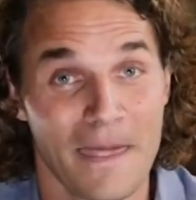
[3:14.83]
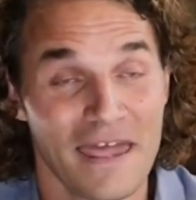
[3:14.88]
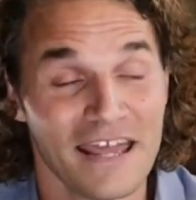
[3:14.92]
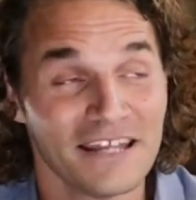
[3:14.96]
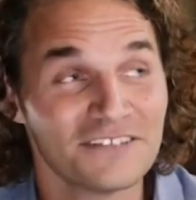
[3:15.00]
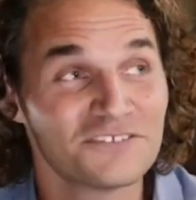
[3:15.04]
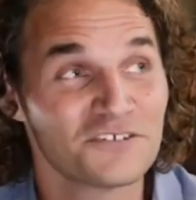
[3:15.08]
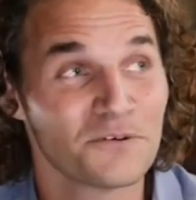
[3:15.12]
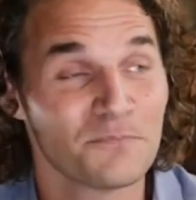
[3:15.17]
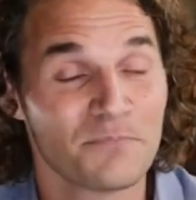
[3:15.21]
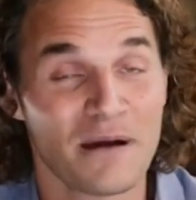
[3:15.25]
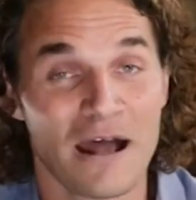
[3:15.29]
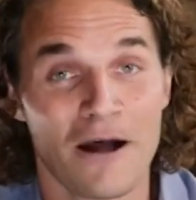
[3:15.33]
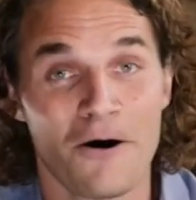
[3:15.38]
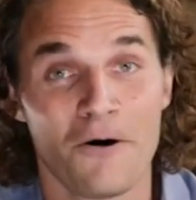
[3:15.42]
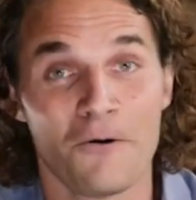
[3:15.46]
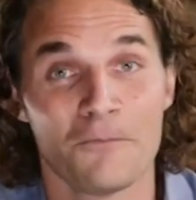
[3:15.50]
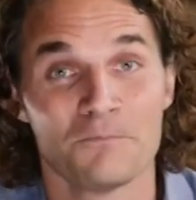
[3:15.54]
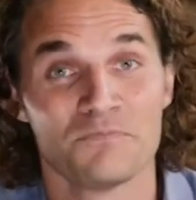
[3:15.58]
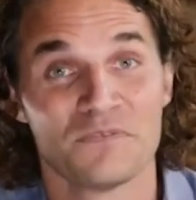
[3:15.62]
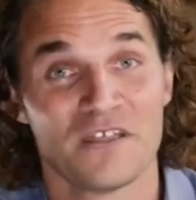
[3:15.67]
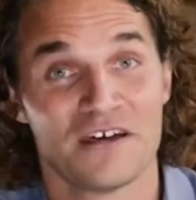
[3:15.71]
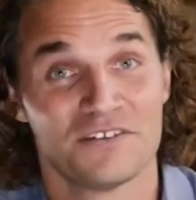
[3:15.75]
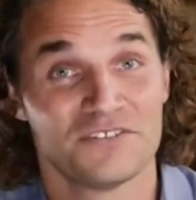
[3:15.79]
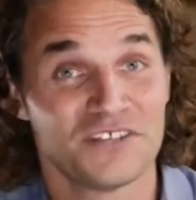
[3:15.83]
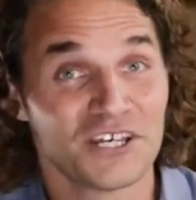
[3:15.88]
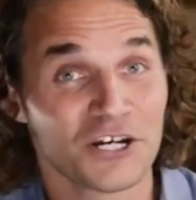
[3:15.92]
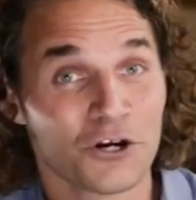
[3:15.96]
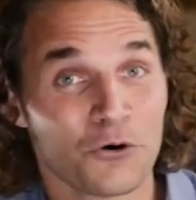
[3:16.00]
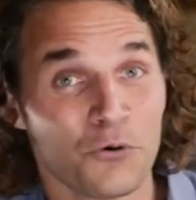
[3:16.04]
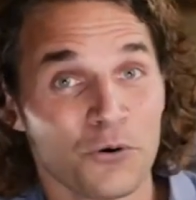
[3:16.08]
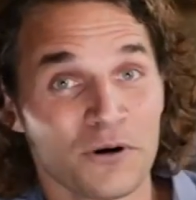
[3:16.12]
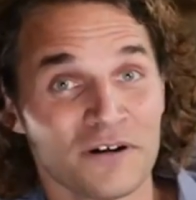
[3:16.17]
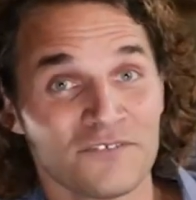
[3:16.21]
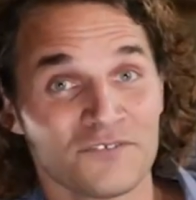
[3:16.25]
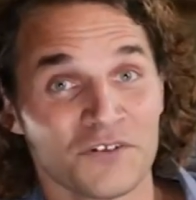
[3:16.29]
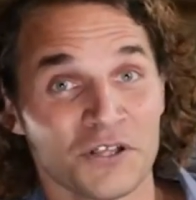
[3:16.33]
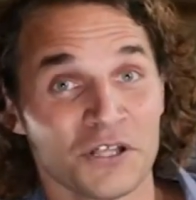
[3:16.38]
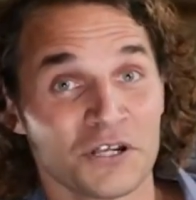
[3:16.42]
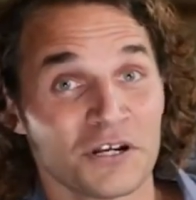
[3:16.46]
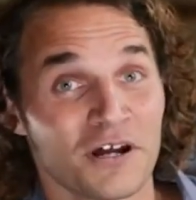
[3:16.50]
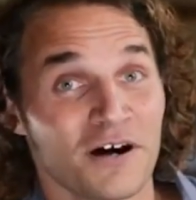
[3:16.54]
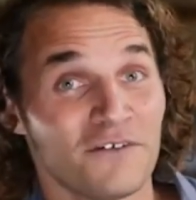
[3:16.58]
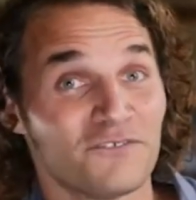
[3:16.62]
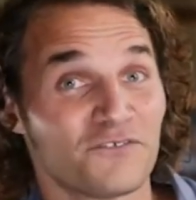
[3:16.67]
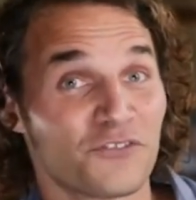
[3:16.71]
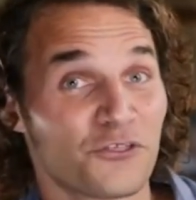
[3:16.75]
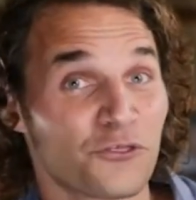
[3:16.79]
It's about the equivalent
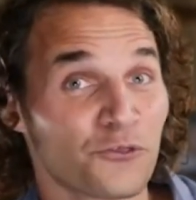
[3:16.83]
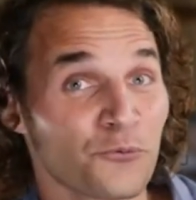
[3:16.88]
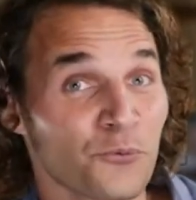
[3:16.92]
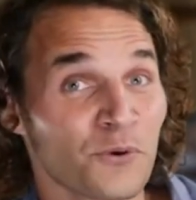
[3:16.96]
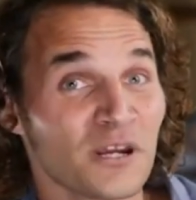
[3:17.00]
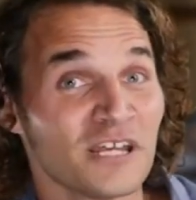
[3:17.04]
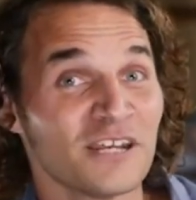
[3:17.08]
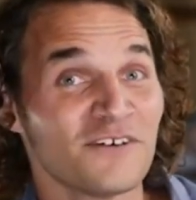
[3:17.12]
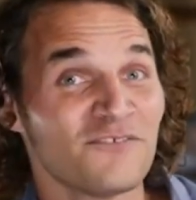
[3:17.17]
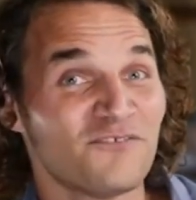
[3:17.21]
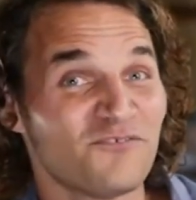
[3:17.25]
of 3,000